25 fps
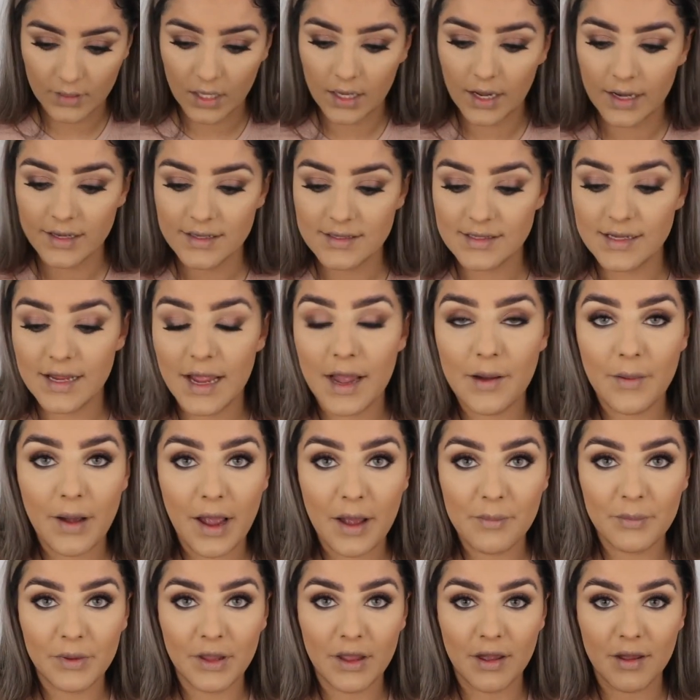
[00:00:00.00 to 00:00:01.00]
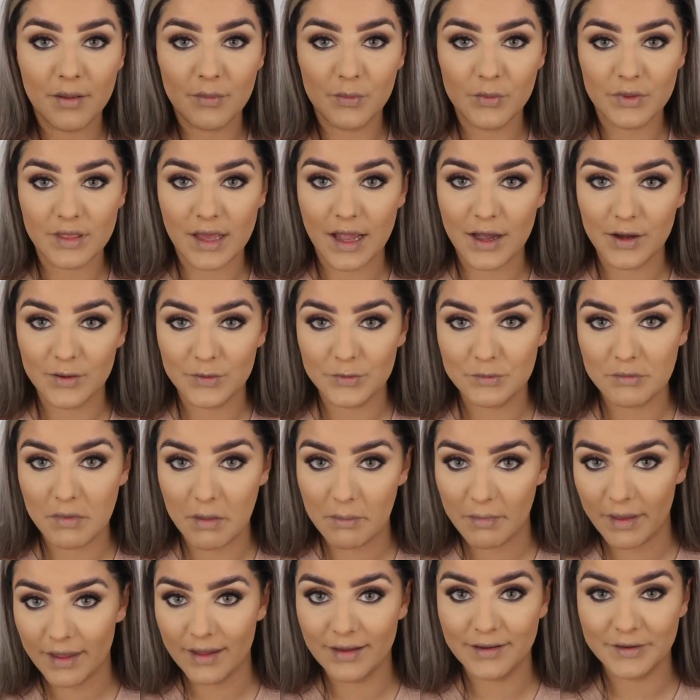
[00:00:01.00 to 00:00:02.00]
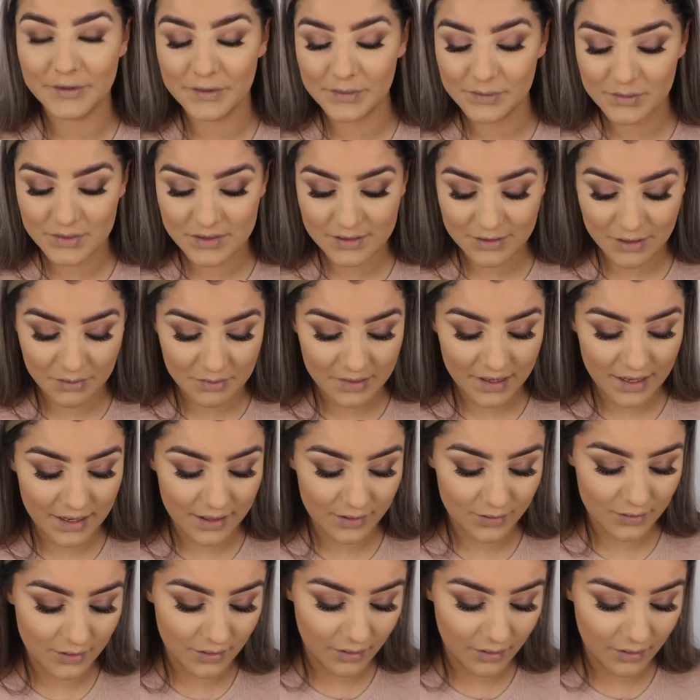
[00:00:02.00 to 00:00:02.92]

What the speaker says: Can you see how happy I am with how my makeup's coming out?